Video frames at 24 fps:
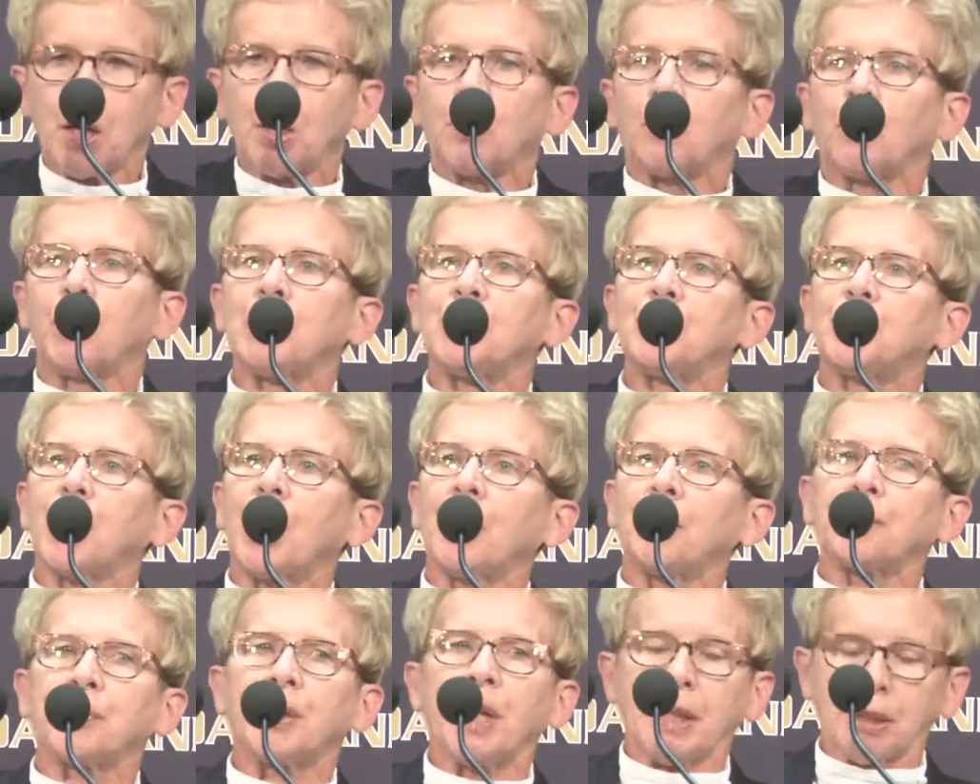When
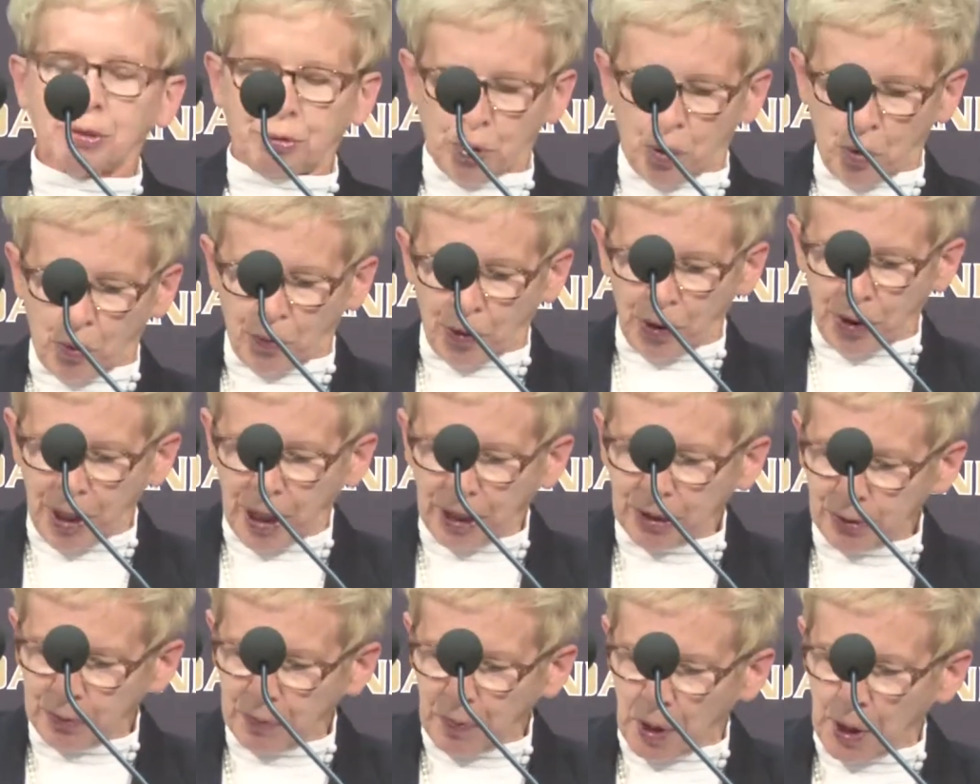Jeff takes over
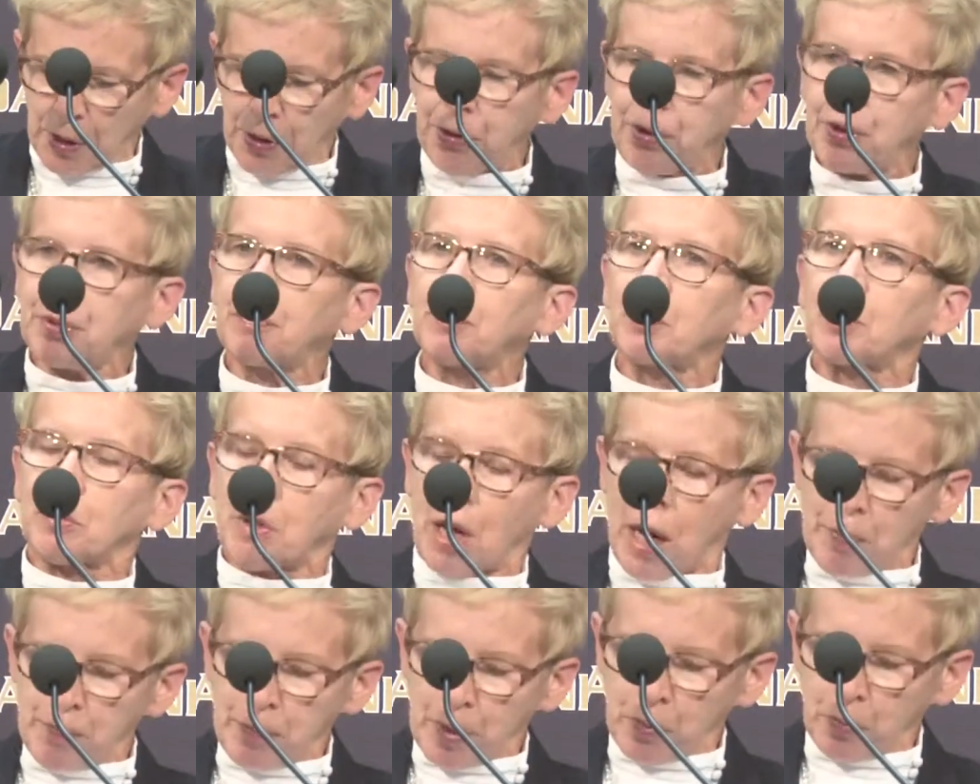next month,
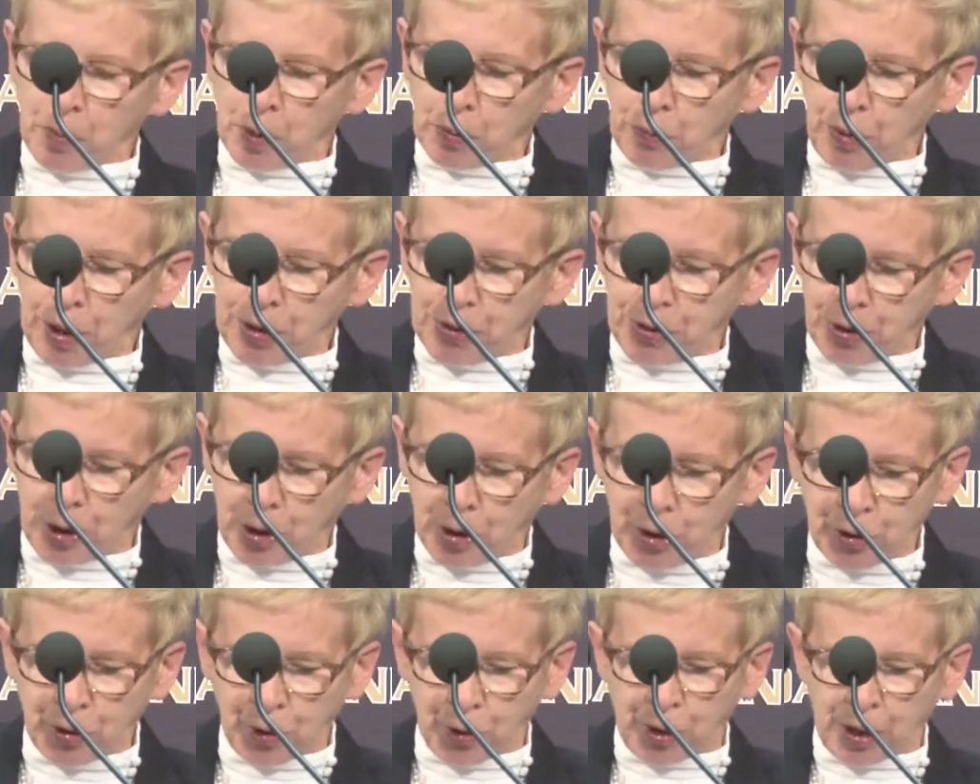Robbie will
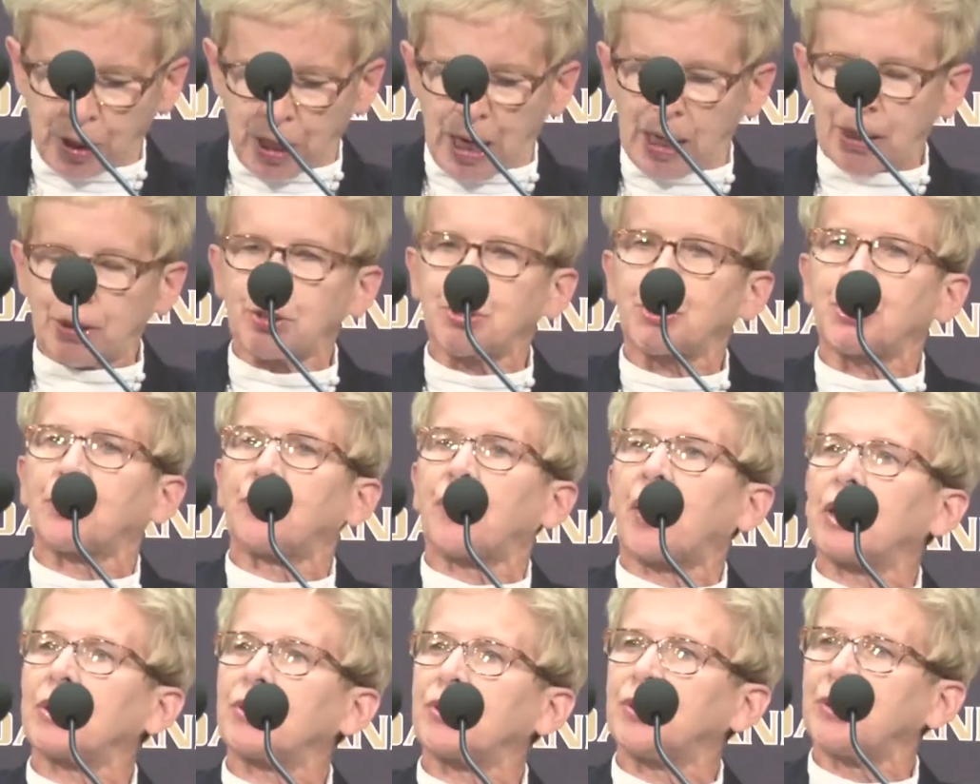return to the College of
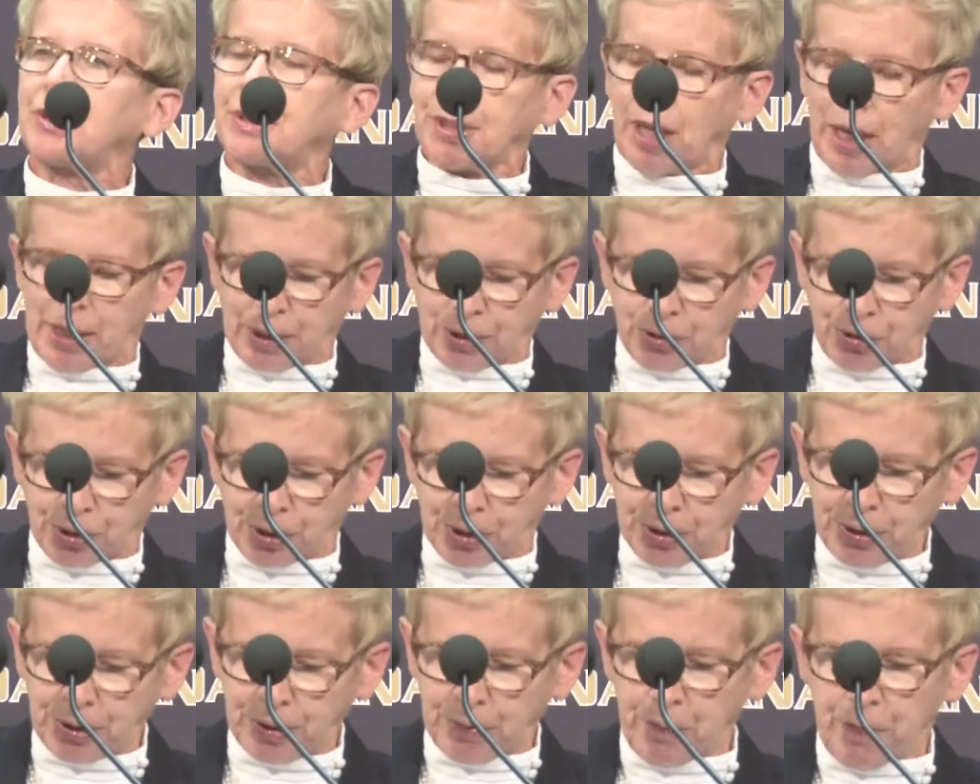Arts and
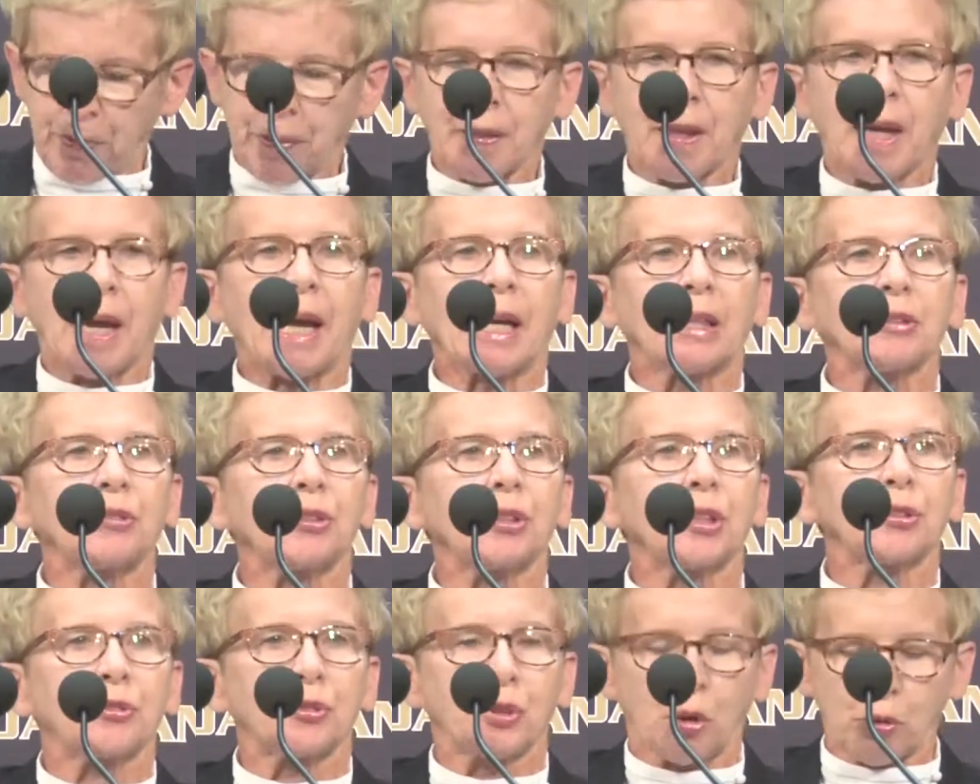Sciences as
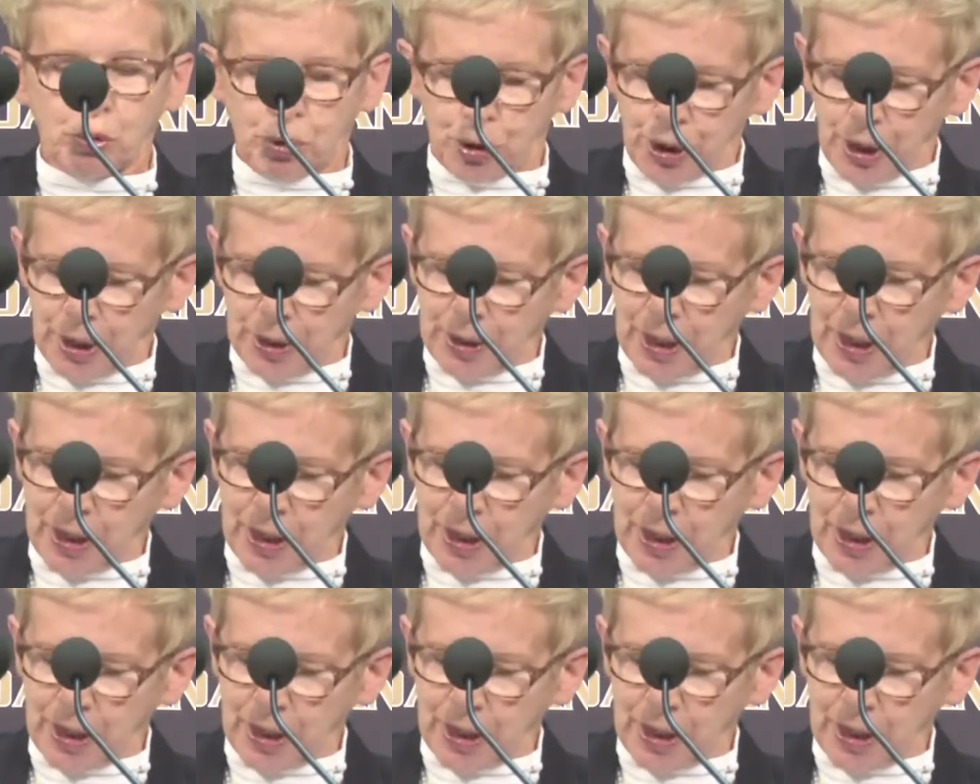an Associate